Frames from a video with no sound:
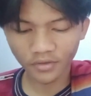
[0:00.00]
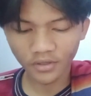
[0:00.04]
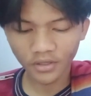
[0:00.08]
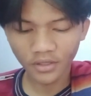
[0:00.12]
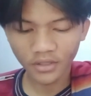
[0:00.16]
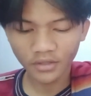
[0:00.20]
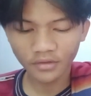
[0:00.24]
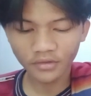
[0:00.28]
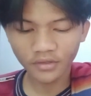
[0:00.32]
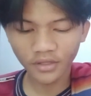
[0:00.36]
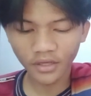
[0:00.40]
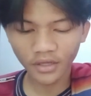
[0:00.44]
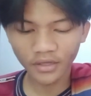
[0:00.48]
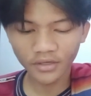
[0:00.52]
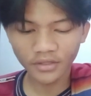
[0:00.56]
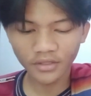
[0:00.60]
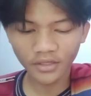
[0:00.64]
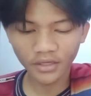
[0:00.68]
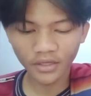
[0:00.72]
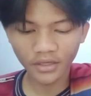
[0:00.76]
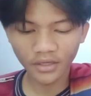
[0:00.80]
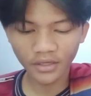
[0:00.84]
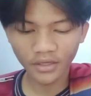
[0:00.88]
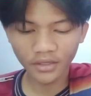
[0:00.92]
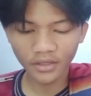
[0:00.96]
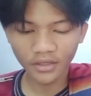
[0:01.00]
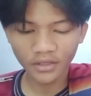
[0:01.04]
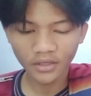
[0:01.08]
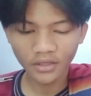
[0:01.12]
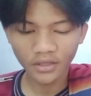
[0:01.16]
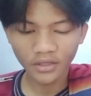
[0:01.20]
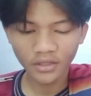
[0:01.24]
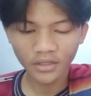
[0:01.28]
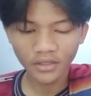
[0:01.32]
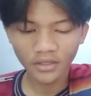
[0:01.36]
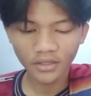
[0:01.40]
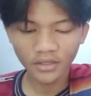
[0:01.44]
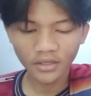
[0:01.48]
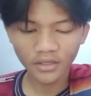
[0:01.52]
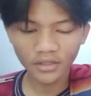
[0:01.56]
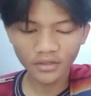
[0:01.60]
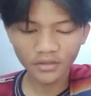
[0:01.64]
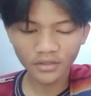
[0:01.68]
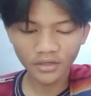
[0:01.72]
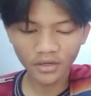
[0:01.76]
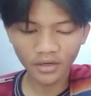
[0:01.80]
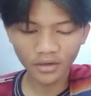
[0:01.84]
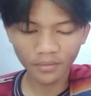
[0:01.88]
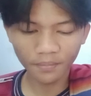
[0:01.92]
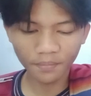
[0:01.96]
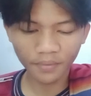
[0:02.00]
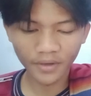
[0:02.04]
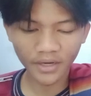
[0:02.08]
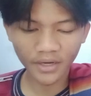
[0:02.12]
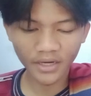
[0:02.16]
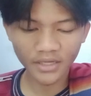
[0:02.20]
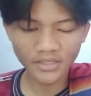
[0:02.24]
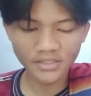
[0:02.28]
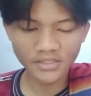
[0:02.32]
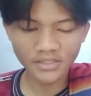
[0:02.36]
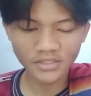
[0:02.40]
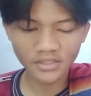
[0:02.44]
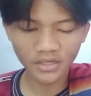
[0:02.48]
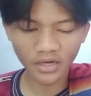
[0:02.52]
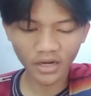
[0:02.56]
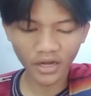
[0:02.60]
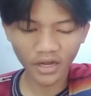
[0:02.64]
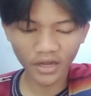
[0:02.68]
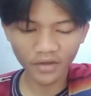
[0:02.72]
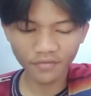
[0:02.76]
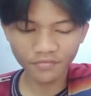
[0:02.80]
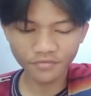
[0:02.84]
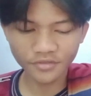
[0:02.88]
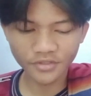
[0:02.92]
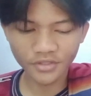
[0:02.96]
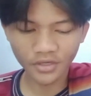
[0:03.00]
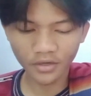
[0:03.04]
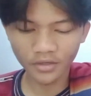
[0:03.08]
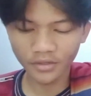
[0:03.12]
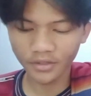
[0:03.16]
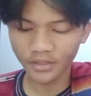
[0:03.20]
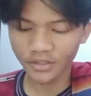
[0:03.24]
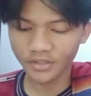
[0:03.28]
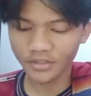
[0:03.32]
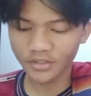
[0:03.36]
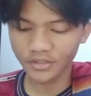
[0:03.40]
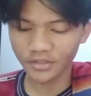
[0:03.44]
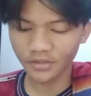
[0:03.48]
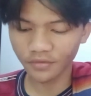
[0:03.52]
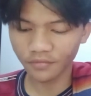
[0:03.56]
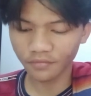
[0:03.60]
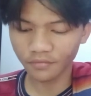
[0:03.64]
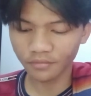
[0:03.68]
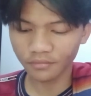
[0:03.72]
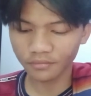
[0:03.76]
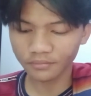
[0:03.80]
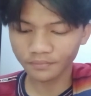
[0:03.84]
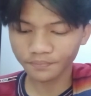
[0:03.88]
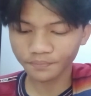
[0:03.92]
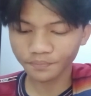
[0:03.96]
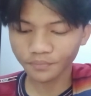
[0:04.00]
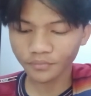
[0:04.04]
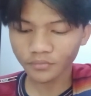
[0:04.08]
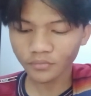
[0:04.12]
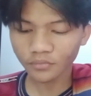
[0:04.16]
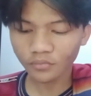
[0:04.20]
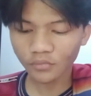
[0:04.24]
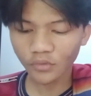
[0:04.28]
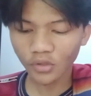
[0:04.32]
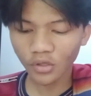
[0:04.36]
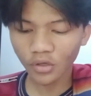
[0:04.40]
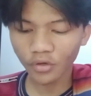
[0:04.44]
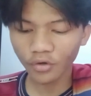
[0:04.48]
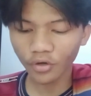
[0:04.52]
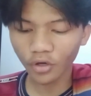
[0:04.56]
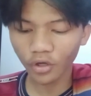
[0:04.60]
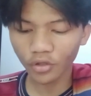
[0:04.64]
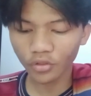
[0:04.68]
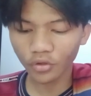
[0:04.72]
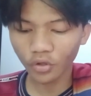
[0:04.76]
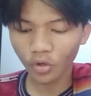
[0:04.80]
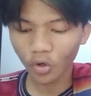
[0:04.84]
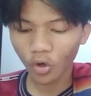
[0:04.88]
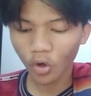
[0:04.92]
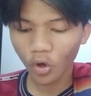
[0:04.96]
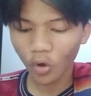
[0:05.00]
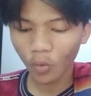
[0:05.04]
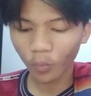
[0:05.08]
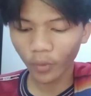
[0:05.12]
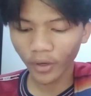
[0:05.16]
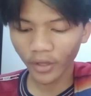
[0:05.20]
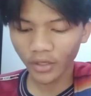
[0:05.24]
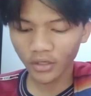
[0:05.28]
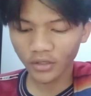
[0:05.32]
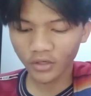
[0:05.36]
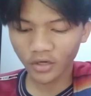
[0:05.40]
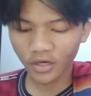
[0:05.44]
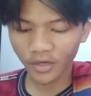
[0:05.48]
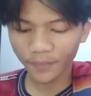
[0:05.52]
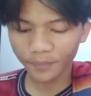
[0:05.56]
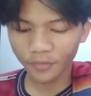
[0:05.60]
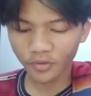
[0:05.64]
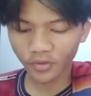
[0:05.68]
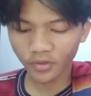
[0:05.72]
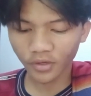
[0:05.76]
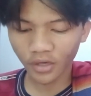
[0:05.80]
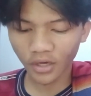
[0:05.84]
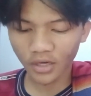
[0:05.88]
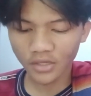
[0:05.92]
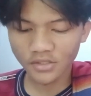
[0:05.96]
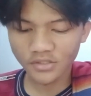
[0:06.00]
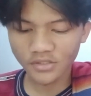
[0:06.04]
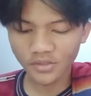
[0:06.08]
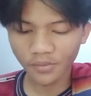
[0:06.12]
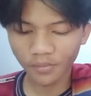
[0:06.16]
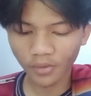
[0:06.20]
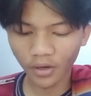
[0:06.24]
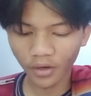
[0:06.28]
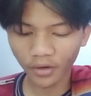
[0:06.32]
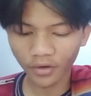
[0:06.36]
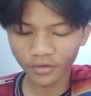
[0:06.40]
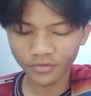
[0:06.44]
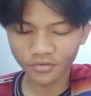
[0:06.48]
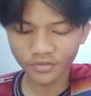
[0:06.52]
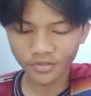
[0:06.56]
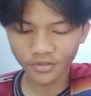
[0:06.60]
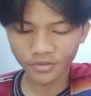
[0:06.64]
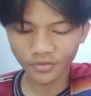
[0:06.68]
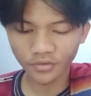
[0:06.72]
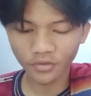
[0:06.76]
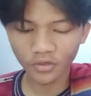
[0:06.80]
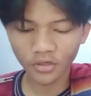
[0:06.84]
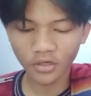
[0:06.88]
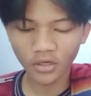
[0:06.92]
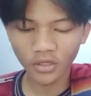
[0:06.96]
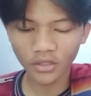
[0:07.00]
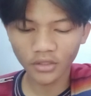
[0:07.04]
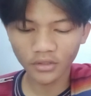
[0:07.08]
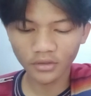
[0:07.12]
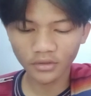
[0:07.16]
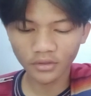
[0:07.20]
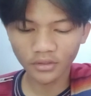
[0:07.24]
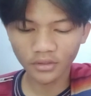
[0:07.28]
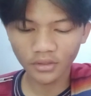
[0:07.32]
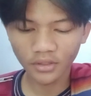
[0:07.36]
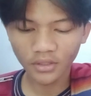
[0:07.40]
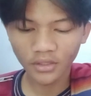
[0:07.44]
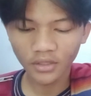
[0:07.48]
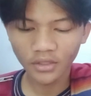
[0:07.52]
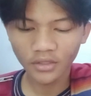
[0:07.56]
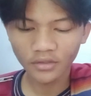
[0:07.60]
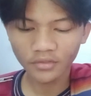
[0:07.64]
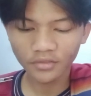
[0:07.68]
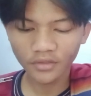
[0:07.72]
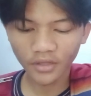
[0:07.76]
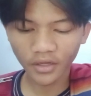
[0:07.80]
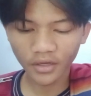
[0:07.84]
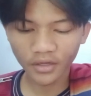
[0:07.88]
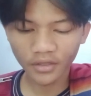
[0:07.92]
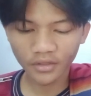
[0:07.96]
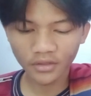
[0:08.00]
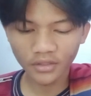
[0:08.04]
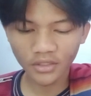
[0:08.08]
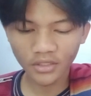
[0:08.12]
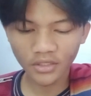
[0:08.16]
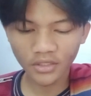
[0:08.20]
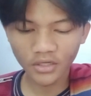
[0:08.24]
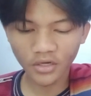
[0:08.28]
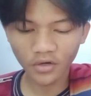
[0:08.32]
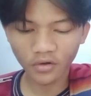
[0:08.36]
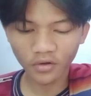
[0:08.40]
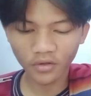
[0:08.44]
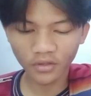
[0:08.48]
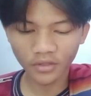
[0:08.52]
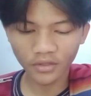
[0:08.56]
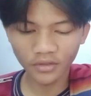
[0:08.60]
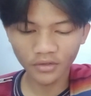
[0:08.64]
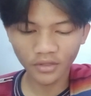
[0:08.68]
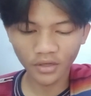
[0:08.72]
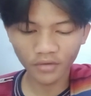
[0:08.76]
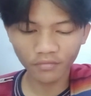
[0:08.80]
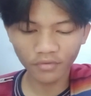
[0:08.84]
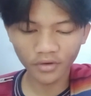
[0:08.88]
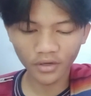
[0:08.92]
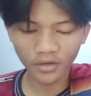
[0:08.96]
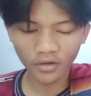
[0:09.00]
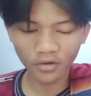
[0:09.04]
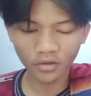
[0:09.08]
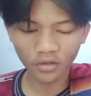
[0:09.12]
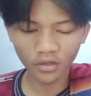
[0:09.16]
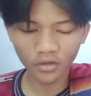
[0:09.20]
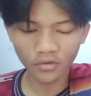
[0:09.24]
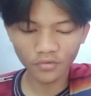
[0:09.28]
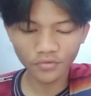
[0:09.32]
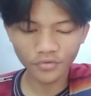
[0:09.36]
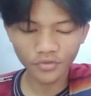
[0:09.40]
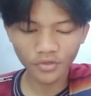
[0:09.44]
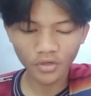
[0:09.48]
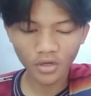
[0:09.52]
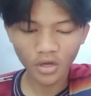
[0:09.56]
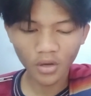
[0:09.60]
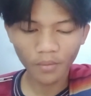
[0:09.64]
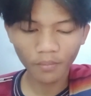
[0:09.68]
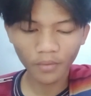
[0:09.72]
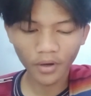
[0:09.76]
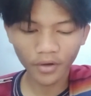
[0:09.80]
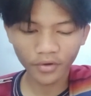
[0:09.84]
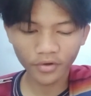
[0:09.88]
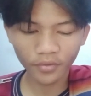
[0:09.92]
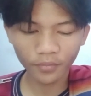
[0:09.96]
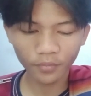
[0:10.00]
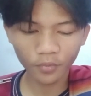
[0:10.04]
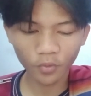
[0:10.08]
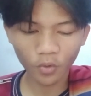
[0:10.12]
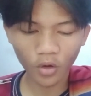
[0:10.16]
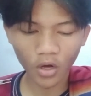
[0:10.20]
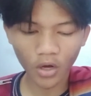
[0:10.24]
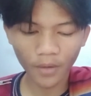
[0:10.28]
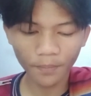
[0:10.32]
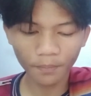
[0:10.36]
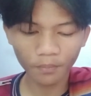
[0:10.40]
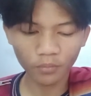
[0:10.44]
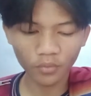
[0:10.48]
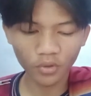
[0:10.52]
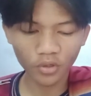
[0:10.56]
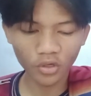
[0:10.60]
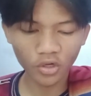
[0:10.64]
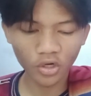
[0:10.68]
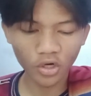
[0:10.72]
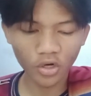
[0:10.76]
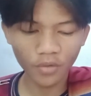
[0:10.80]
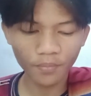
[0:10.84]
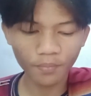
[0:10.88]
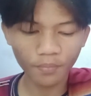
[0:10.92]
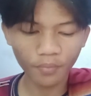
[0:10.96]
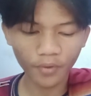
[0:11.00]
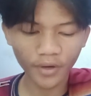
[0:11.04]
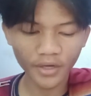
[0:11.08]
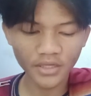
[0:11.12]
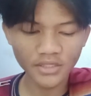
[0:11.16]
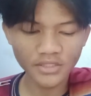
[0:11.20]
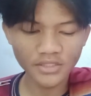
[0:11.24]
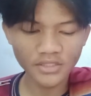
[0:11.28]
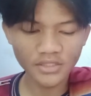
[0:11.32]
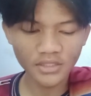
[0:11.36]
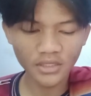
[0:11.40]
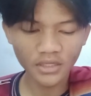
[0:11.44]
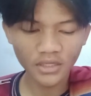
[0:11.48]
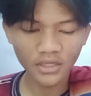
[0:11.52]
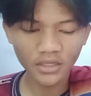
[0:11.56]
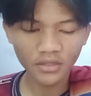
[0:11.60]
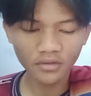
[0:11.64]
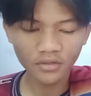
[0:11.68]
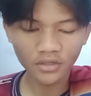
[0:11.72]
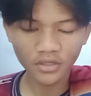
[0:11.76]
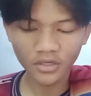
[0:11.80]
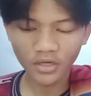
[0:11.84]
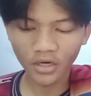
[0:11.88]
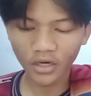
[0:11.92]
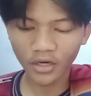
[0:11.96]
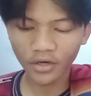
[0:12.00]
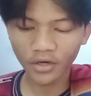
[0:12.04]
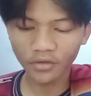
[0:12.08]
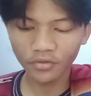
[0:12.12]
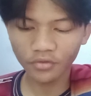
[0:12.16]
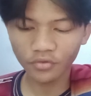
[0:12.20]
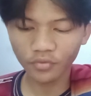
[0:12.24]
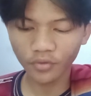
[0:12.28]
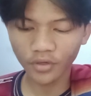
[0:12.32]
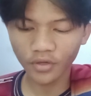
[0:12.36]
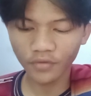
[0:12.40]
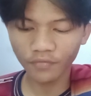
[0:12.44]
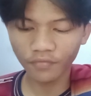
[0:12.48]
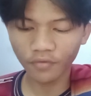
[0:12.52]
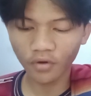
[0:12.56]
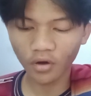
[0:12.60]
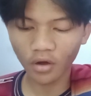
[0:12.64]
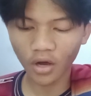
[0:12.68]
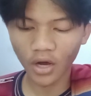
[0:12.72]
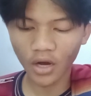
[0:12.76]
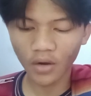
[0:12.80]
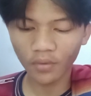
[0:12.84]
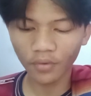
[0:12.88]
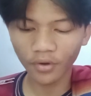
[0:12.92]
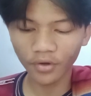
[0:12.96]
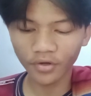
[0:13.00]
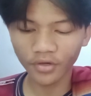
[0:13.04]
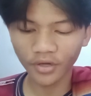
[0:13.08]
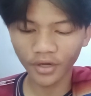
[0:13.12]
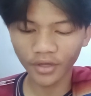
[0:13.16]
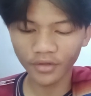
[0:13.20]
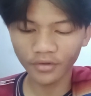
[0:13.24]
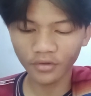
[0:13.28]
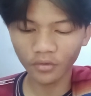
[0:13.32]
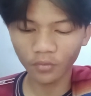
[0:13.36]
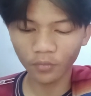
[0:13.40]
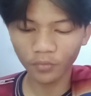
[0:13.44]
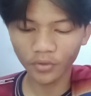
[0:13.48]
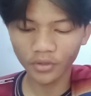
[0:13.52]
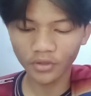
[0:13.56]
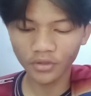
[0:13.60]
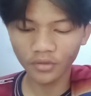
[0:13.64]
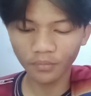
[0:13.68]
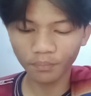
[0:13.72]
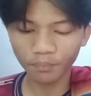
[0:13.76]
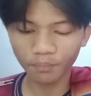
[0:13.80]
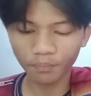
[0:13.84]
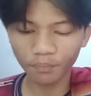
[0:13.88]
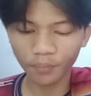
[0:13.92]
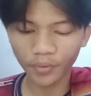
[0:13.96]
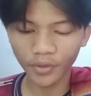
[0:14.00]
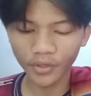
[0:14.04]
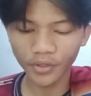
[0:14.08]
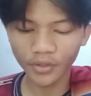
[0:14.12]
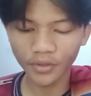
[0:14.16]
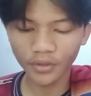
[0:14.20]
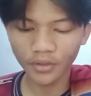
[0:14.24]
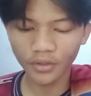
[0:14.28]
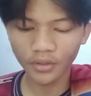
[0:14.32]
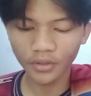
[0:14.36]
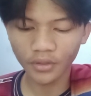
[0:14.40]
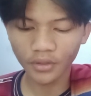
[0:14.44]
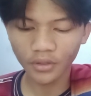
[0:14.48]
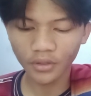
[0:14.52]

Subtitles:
that the Ether price have turned negative. Note, while cryptocurrency market technically never closed, market wrap comprised the current 24-hour candle with the prior